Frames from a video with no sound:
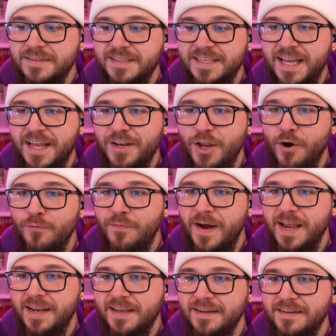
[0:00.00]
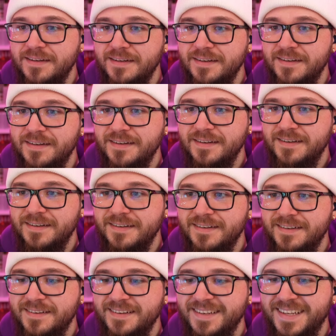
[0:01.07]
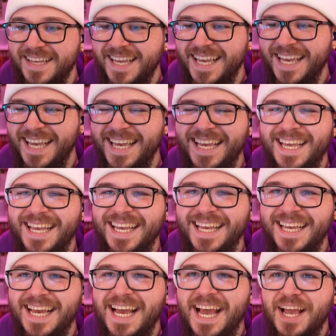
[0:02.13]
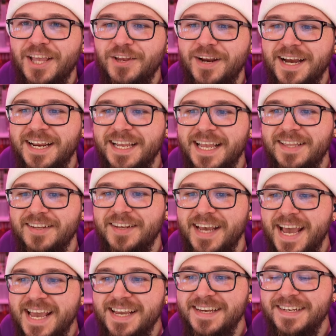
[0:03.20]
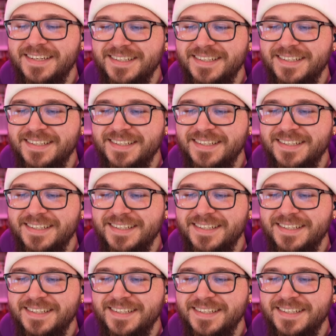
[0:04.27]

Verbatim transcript: Yeah, no fighting. You're not gonna get the cake.